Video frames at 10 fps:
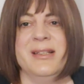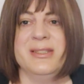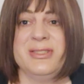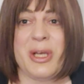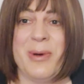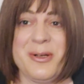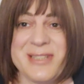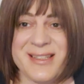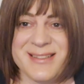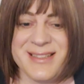So well
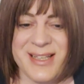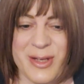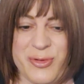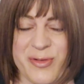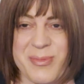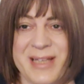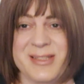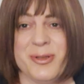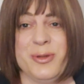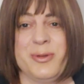done if you've made
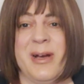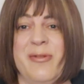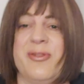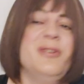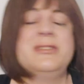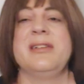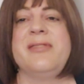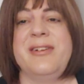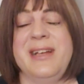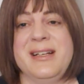it all the way through to the
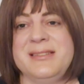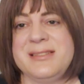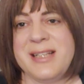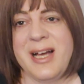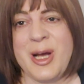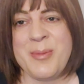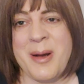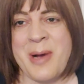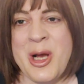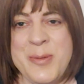very end.
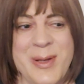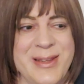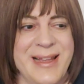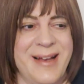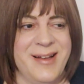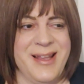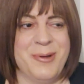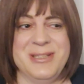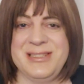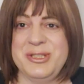I'm hoping that it
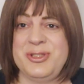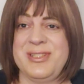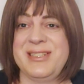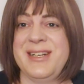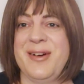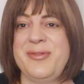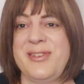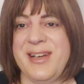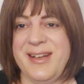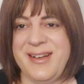was interesting enough
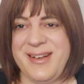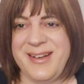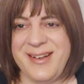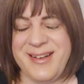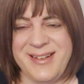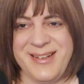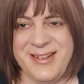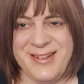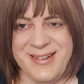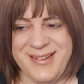that
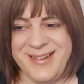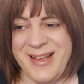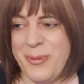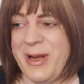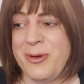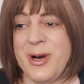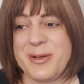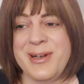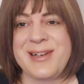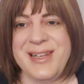it went quite
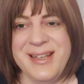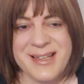quickly.